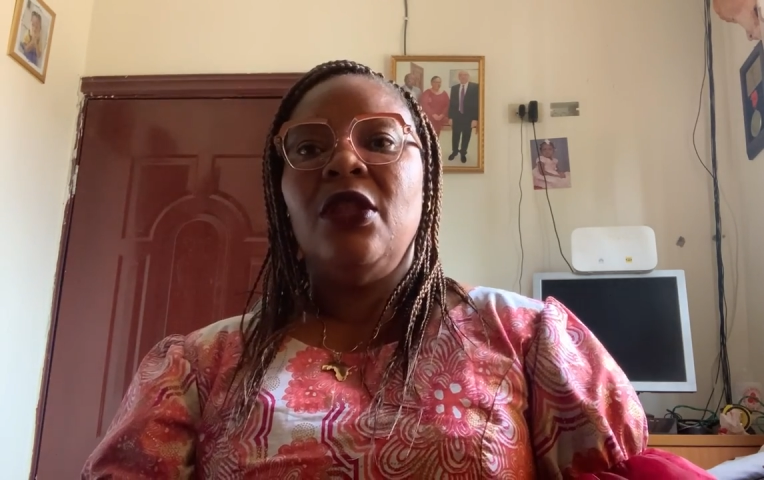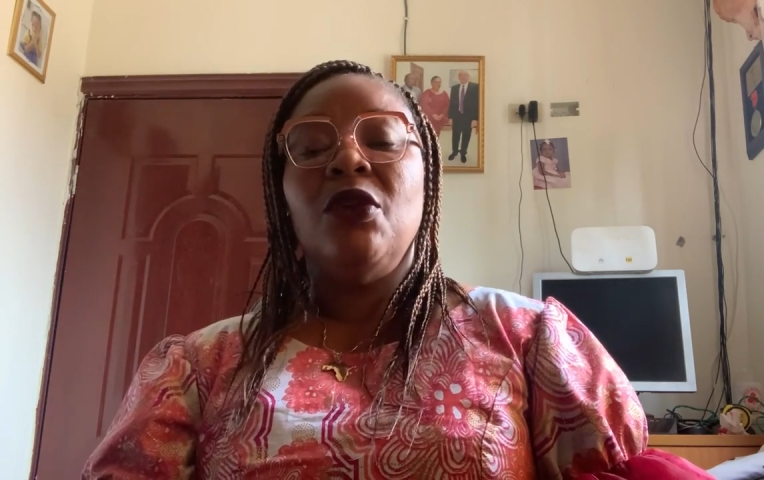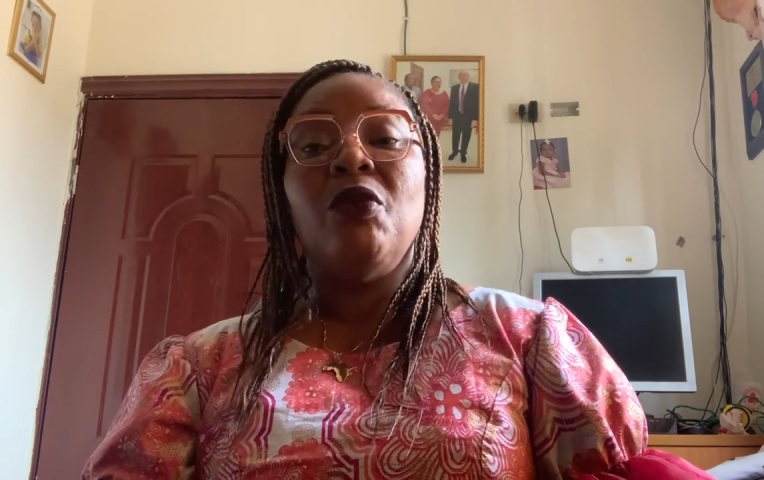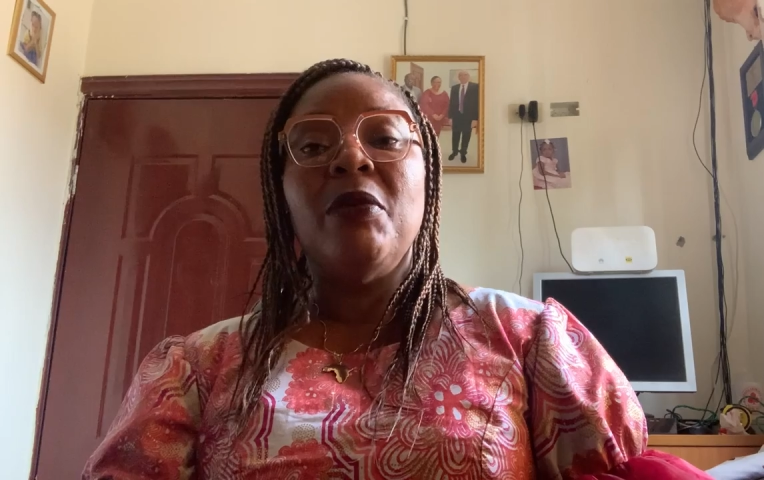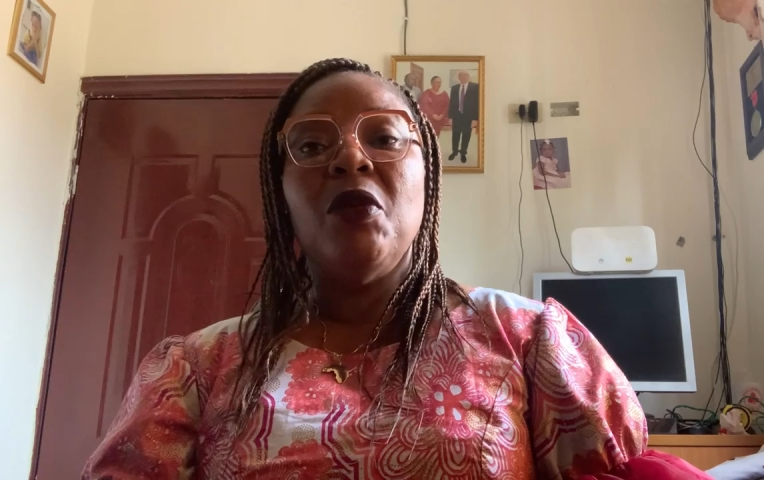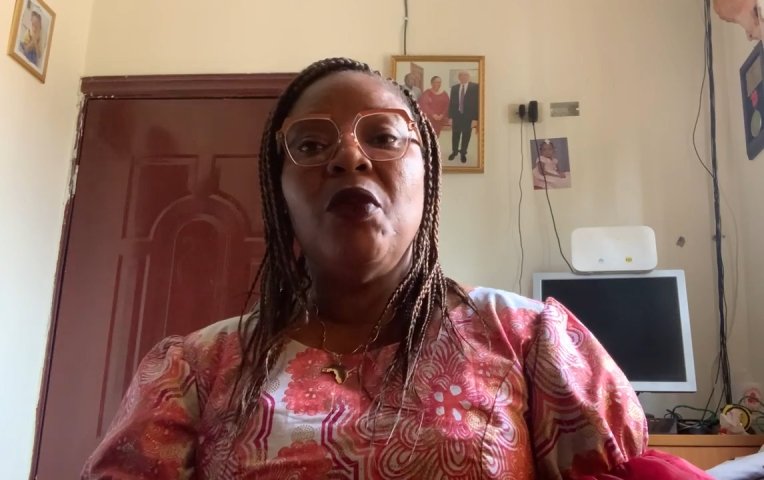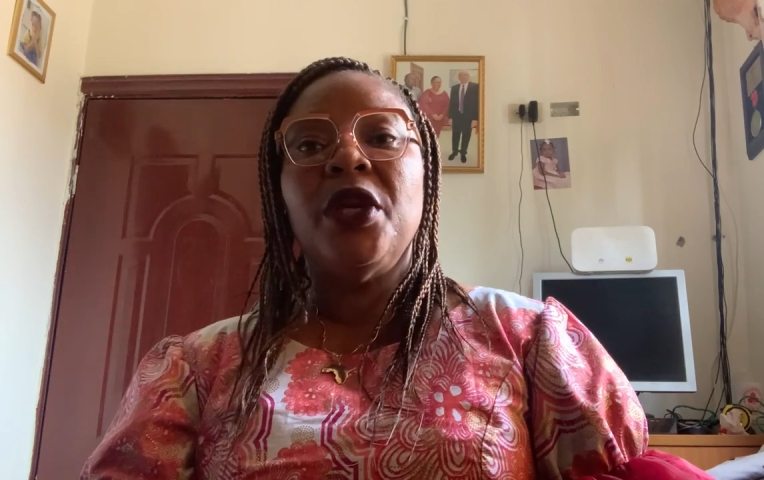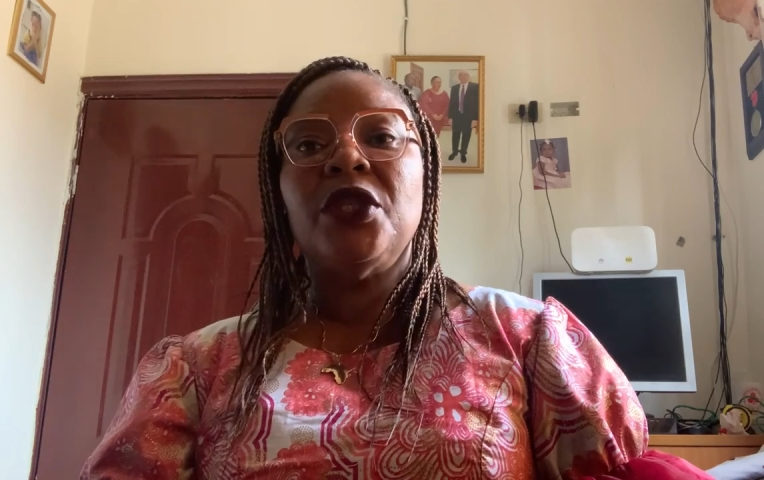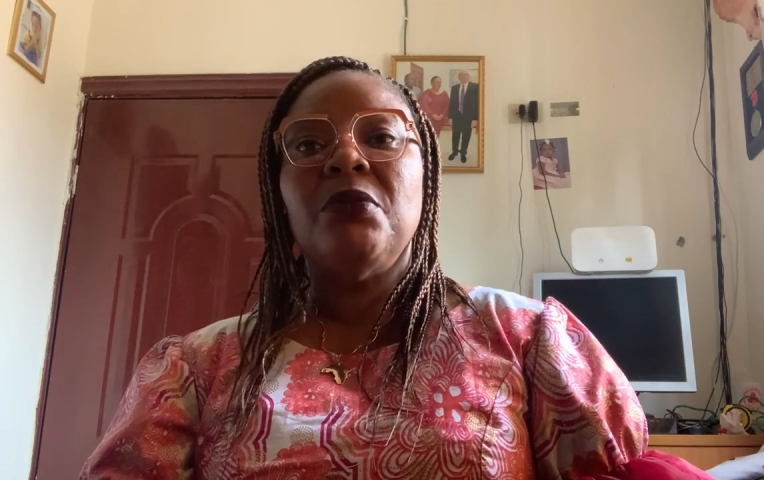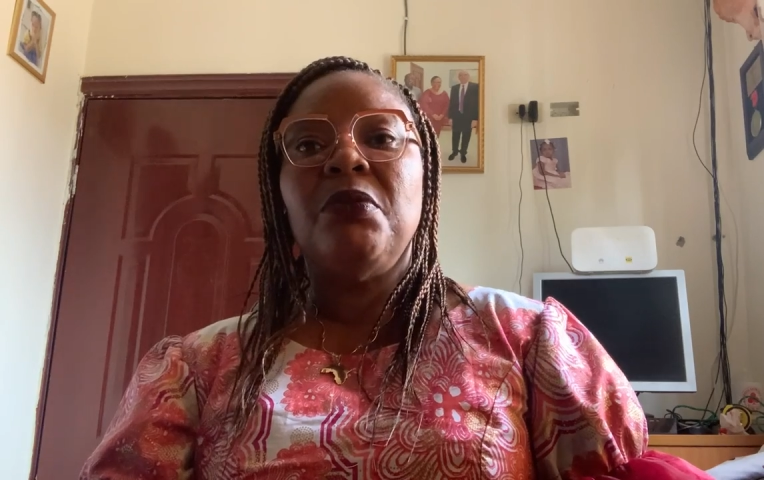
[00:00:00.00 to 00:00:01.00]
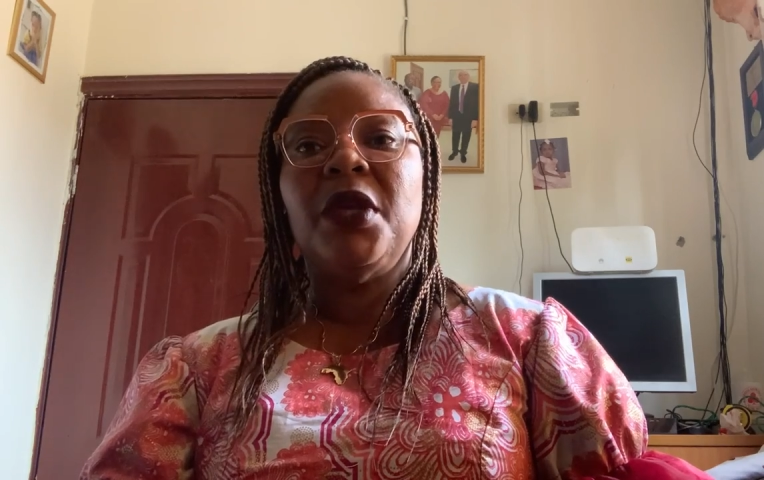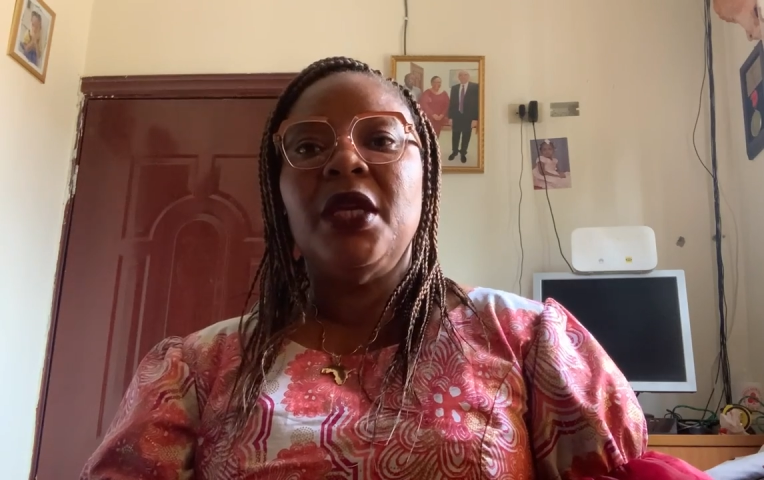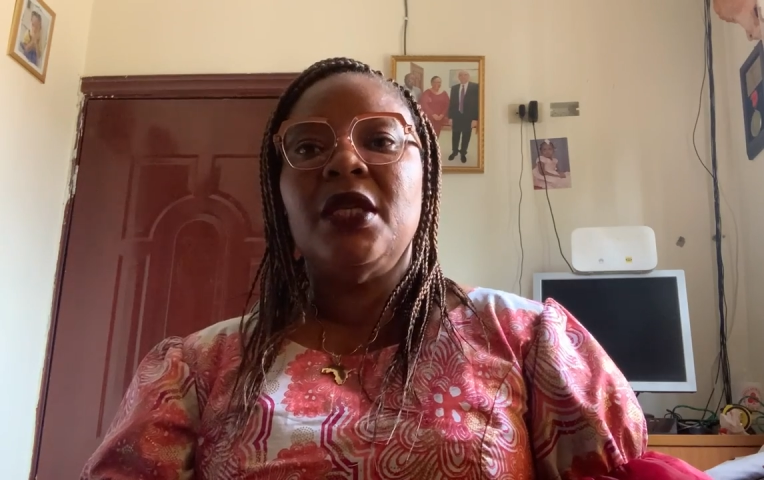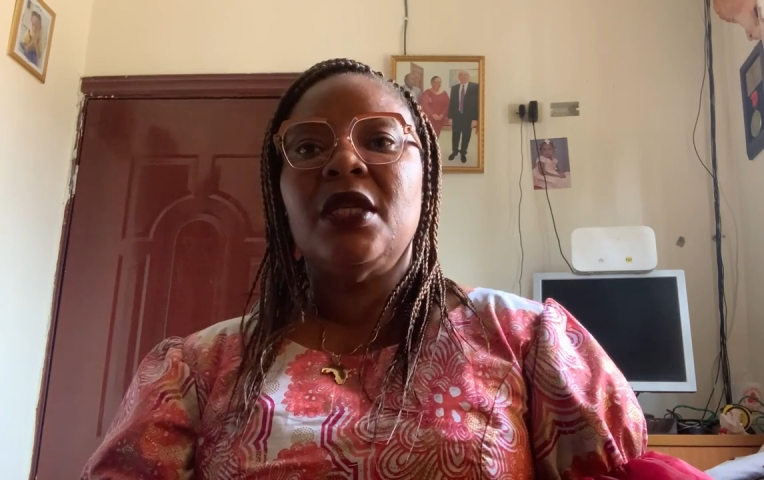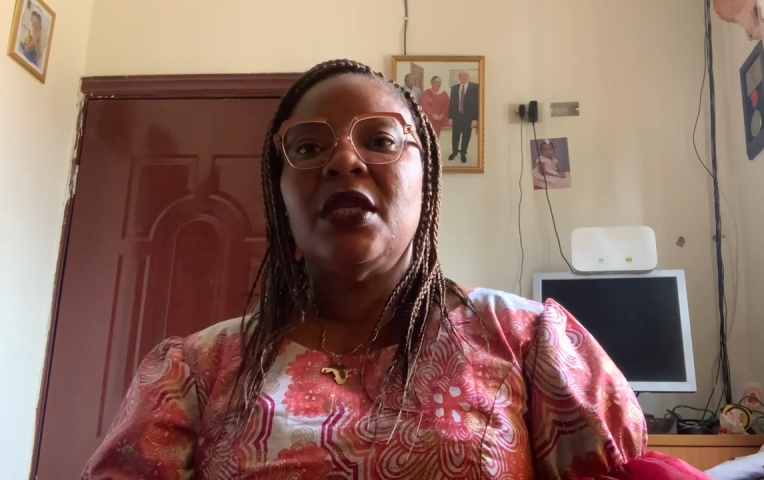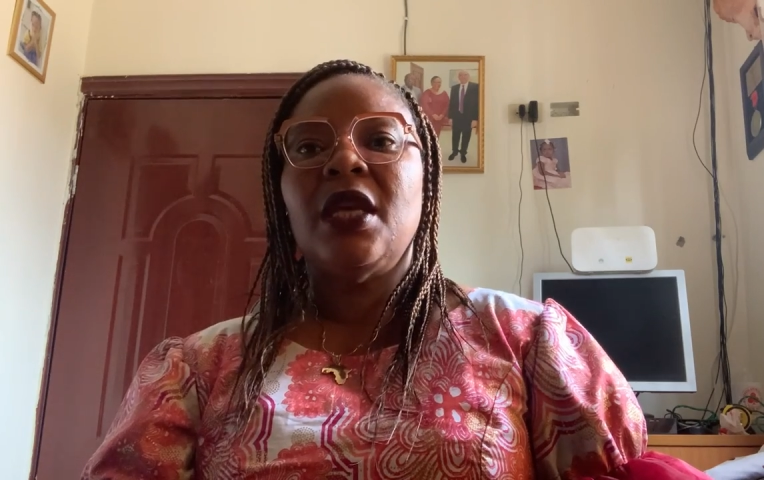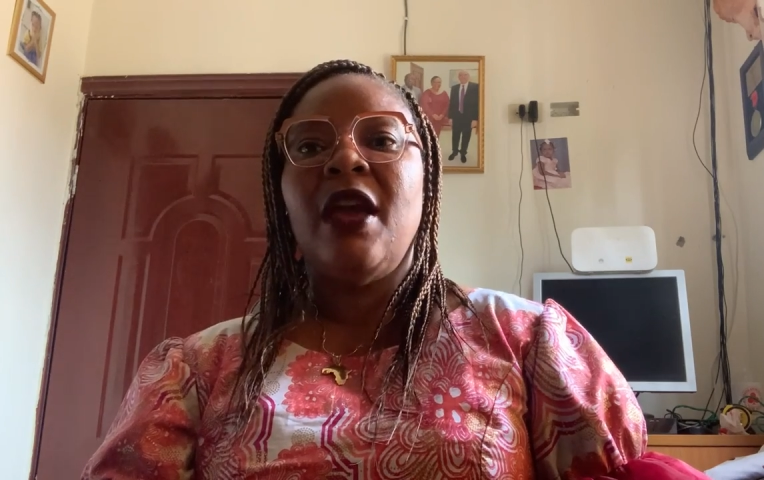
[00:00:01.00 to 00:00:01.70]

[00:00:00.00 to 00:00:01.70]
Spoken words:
The women waging peace